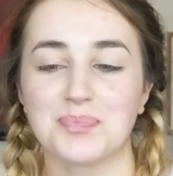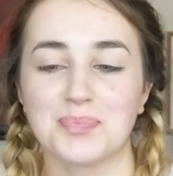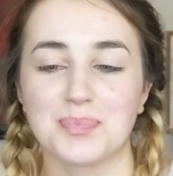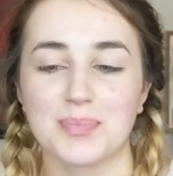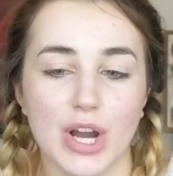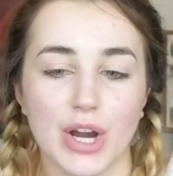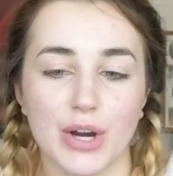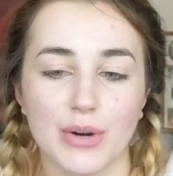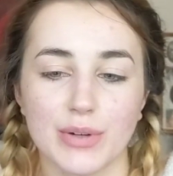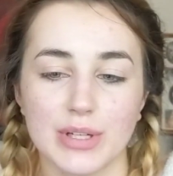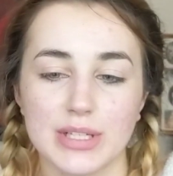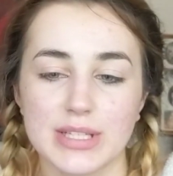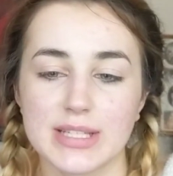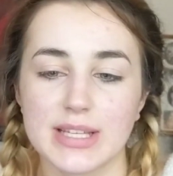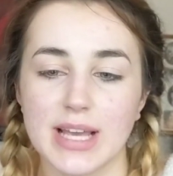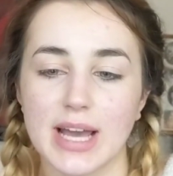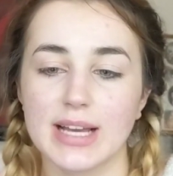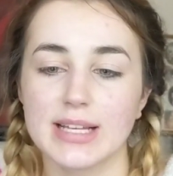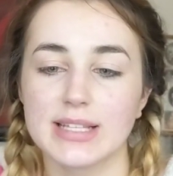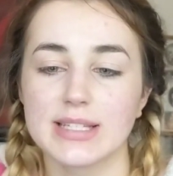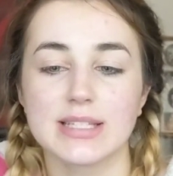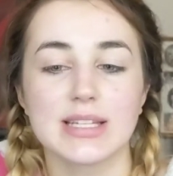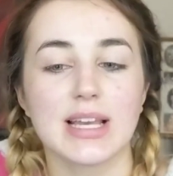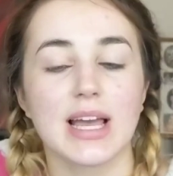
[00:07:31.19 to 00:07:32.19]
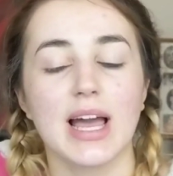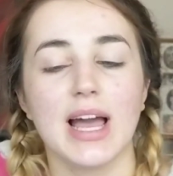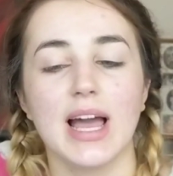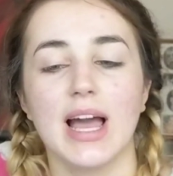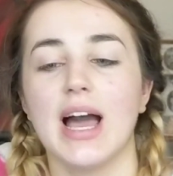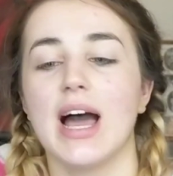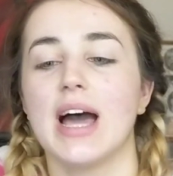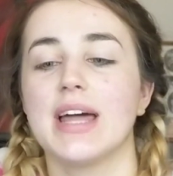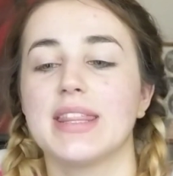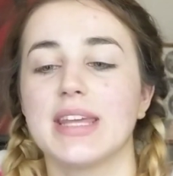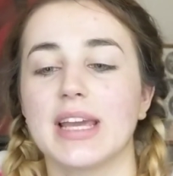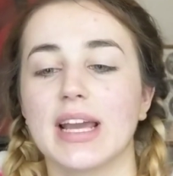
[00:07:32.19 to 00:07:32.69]
So it says,
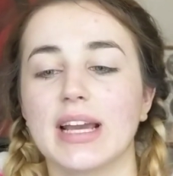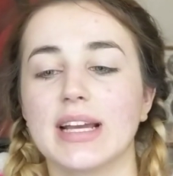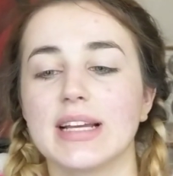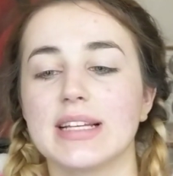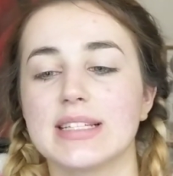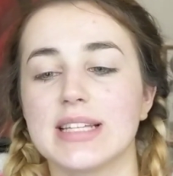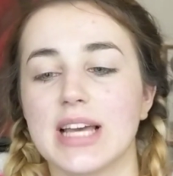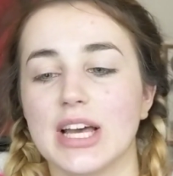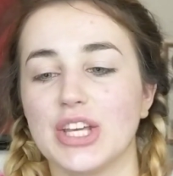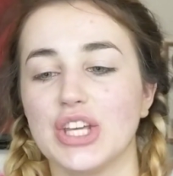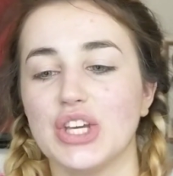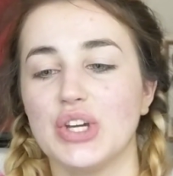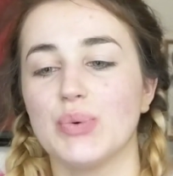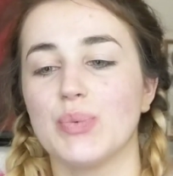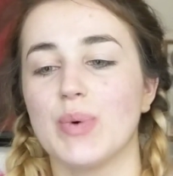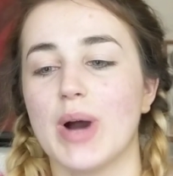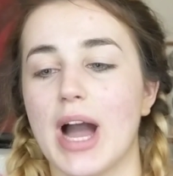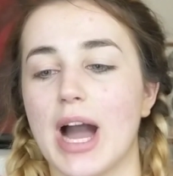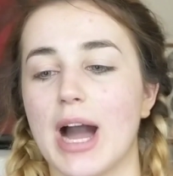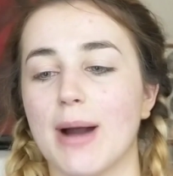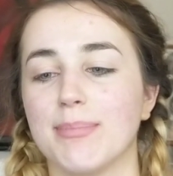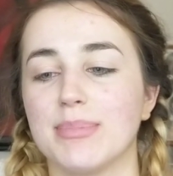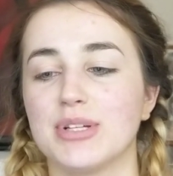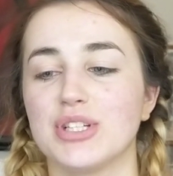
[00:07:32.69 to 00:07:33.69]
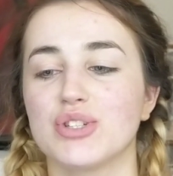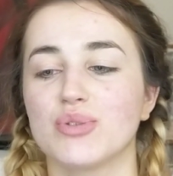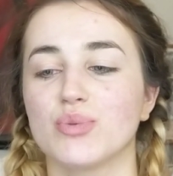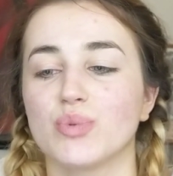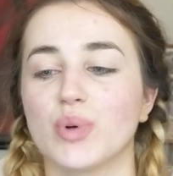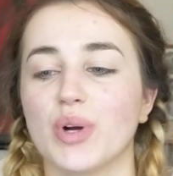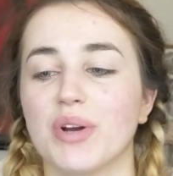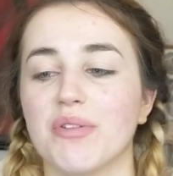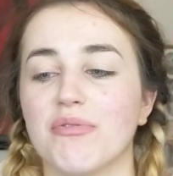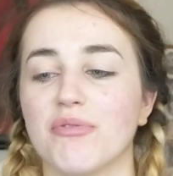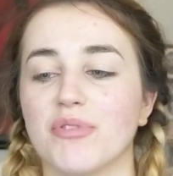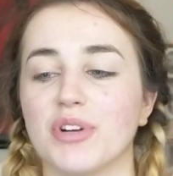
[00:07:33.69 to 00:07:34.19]
I think I can tell you what happened to
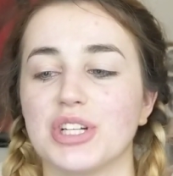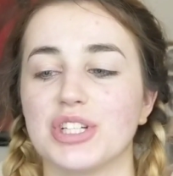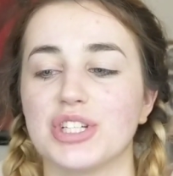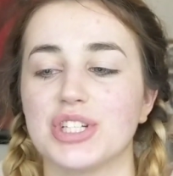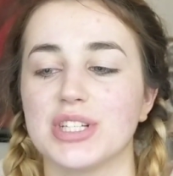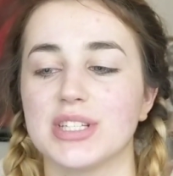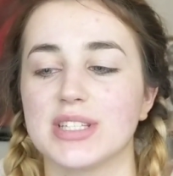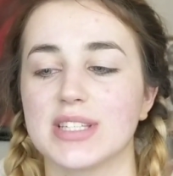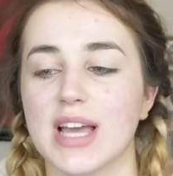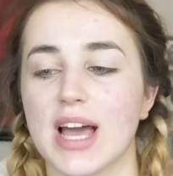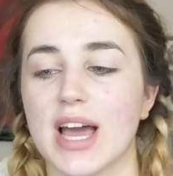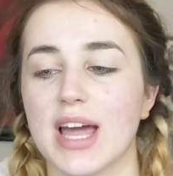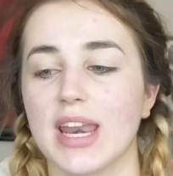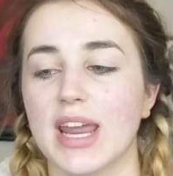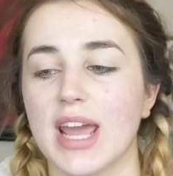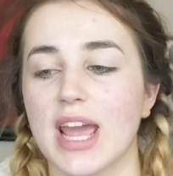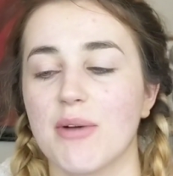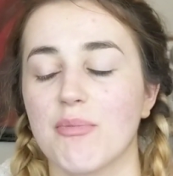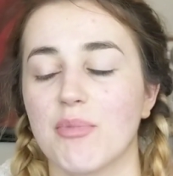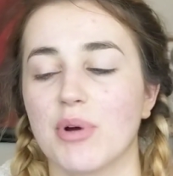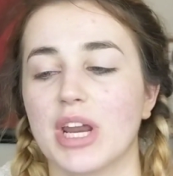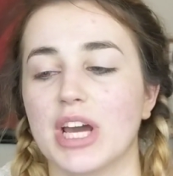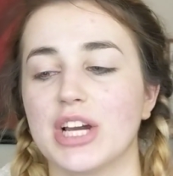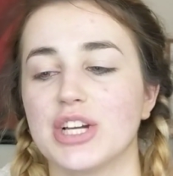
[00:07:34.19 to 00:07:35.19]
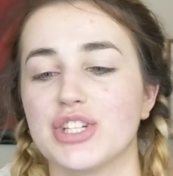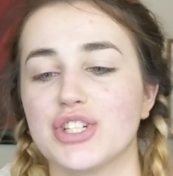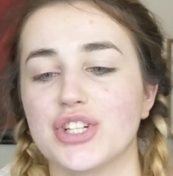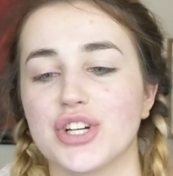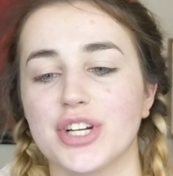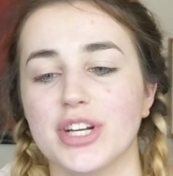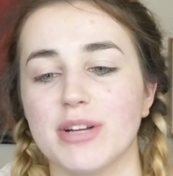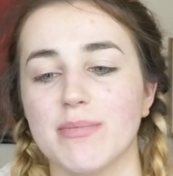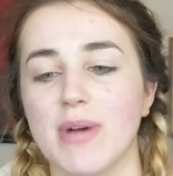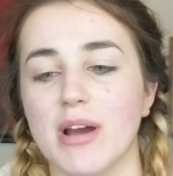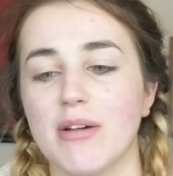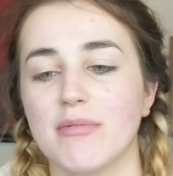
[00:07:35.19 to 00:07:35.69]
Roy Frisch, he said, and when I
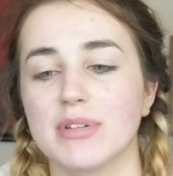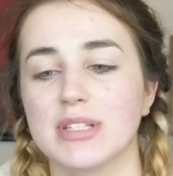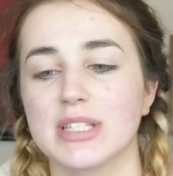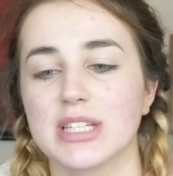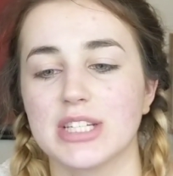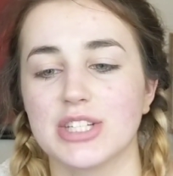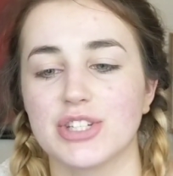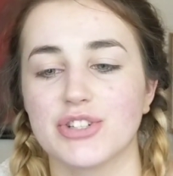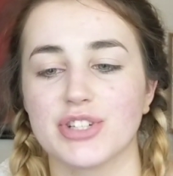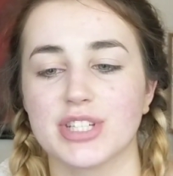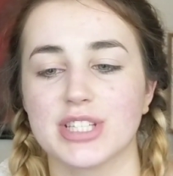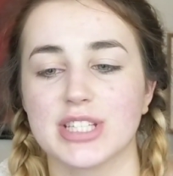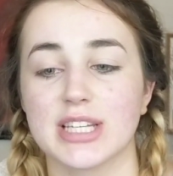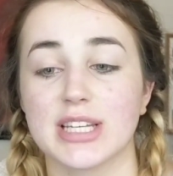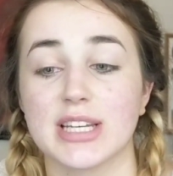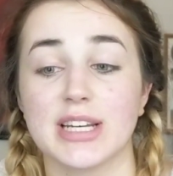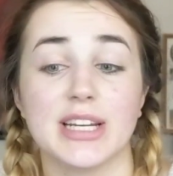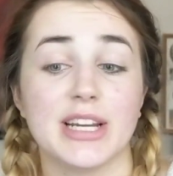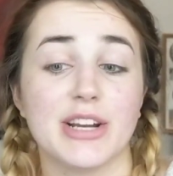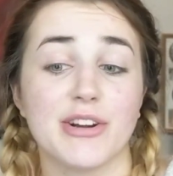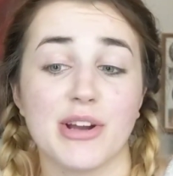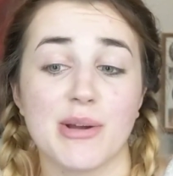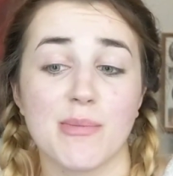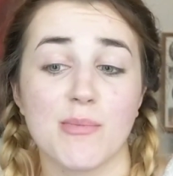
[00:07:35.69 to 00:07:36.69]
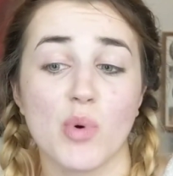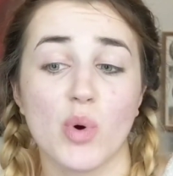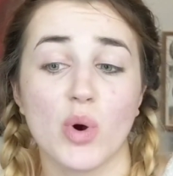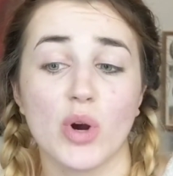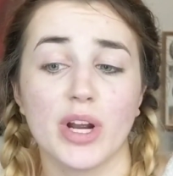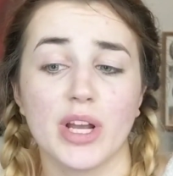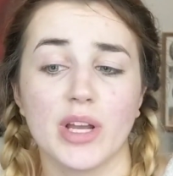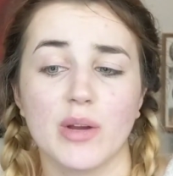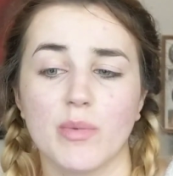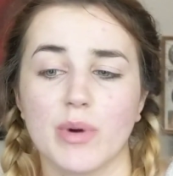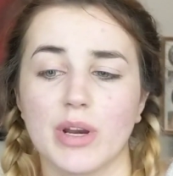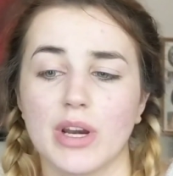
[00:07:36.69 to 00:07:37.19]
assured him I was interested in hearing
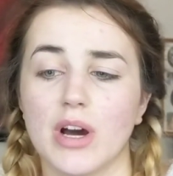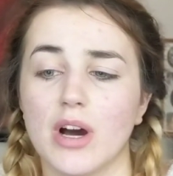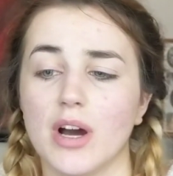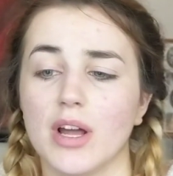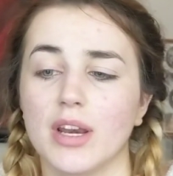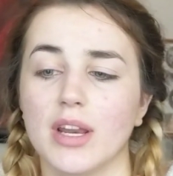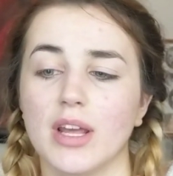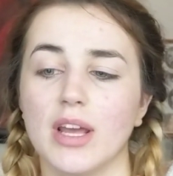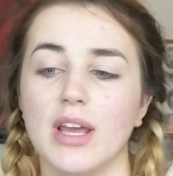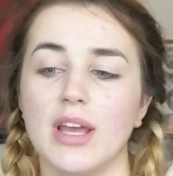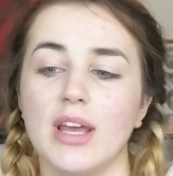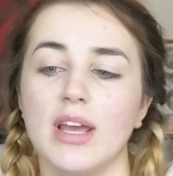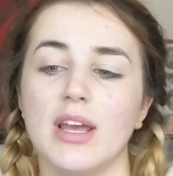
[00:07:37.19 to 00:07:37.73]
more, he went on.